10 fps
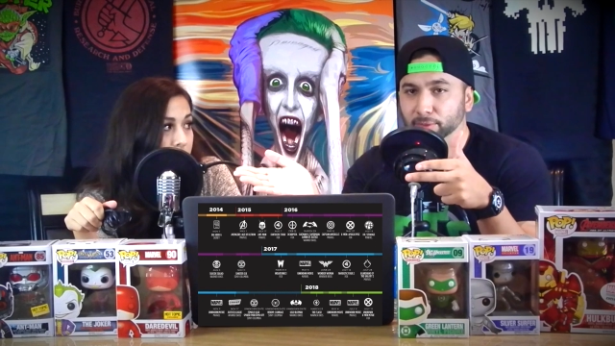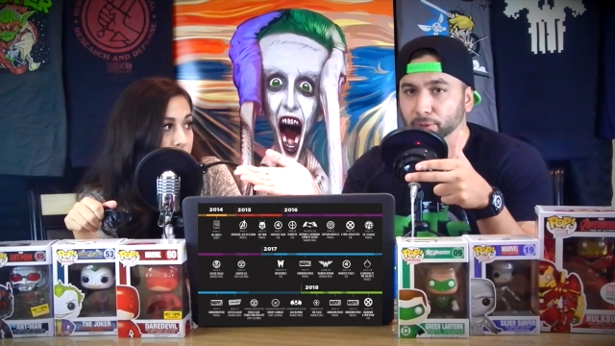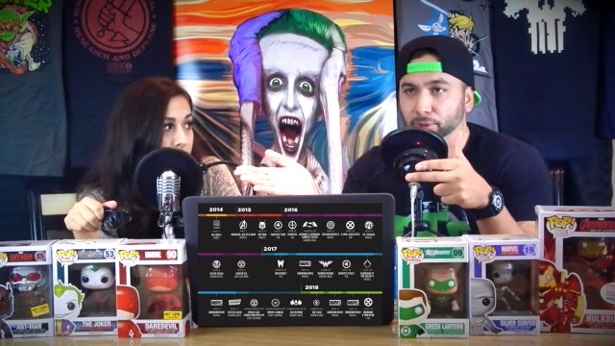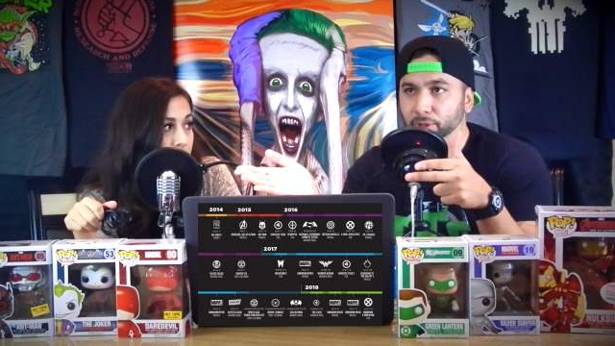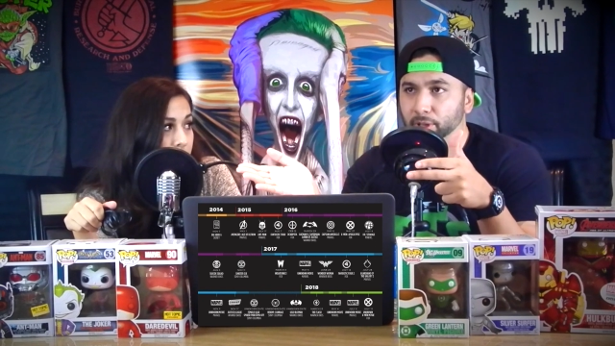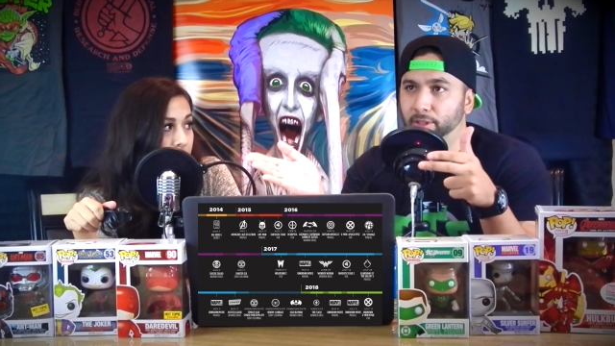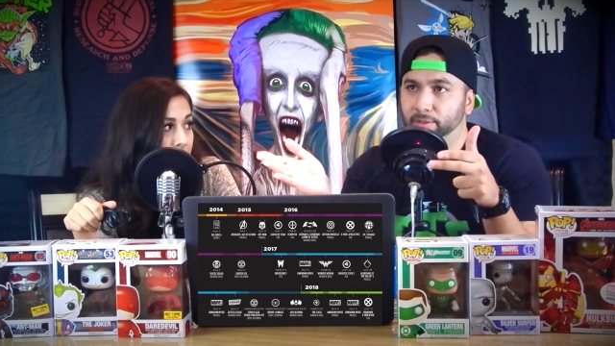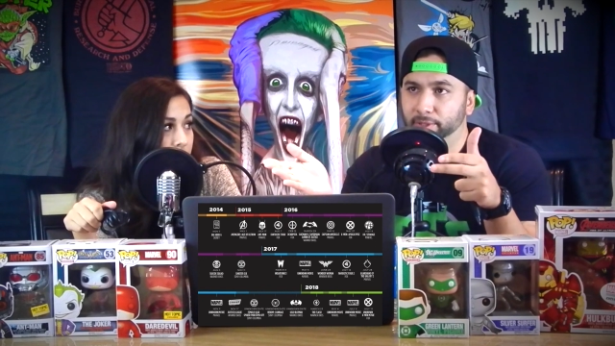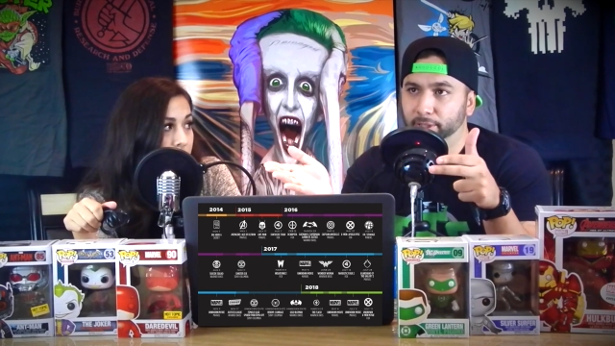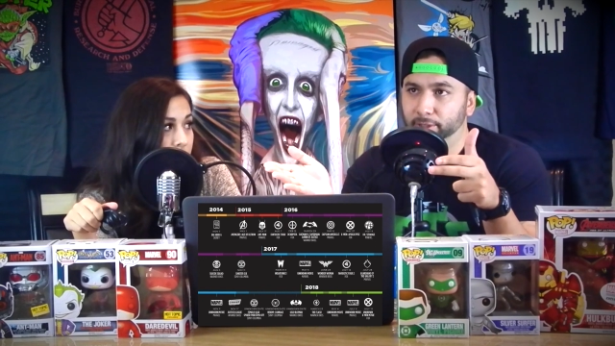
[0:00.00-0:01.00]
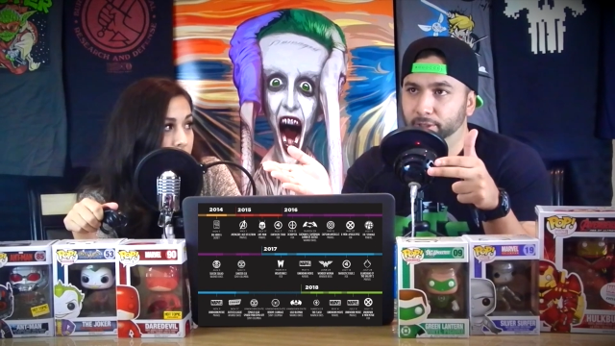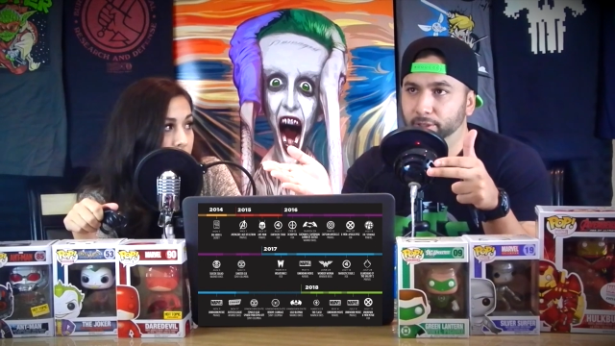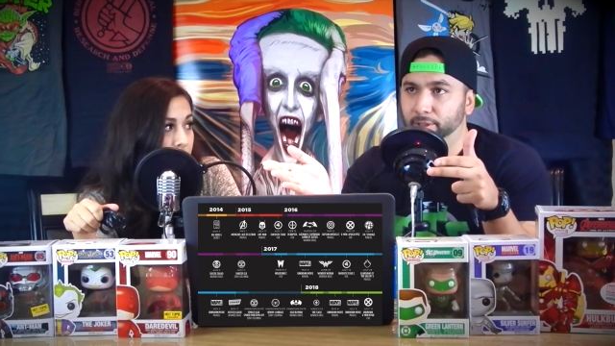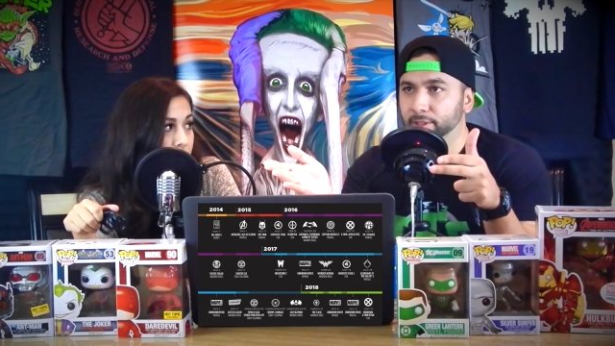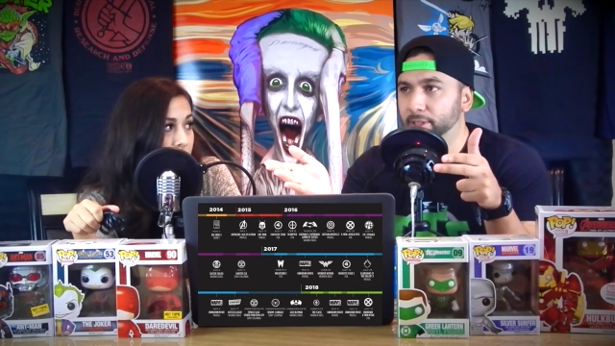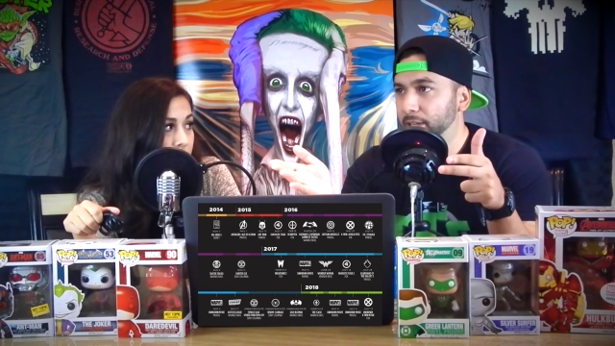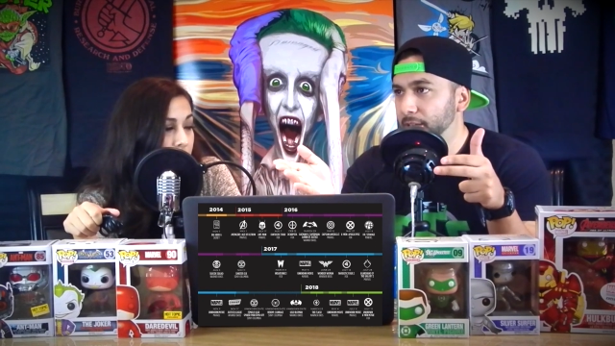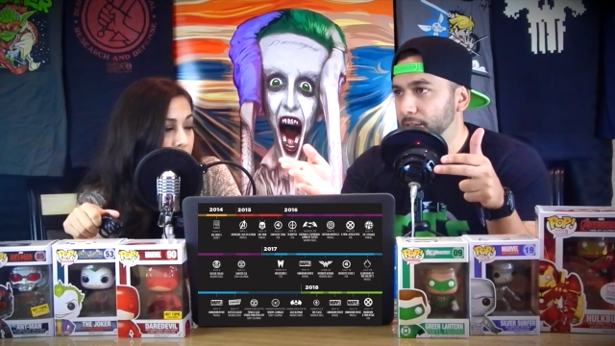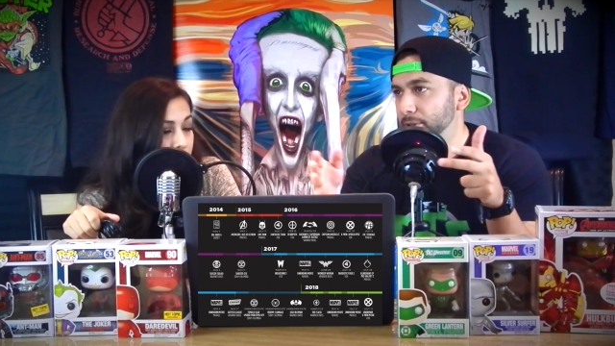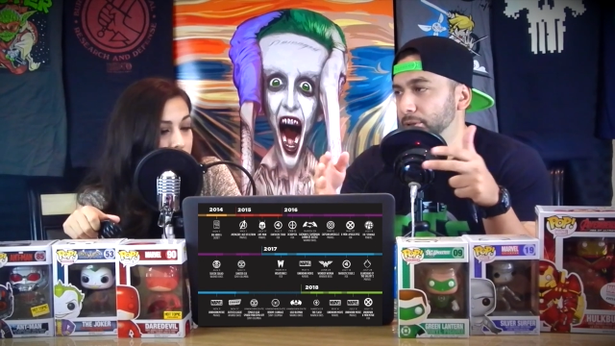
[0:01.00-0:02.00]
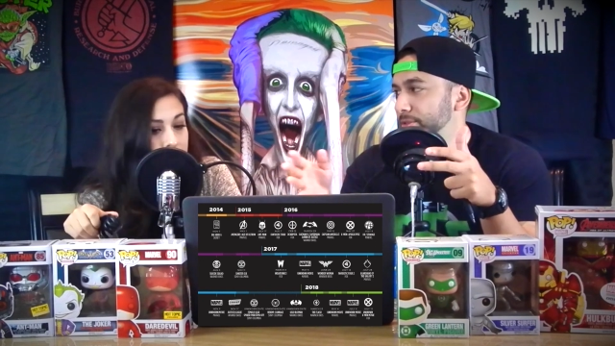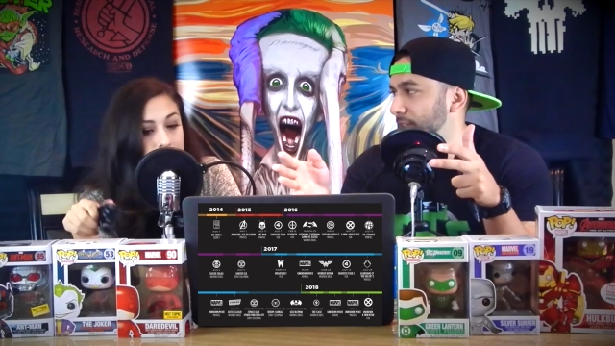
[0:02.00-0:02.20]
Speaker 1: of Ultron, Avengers, those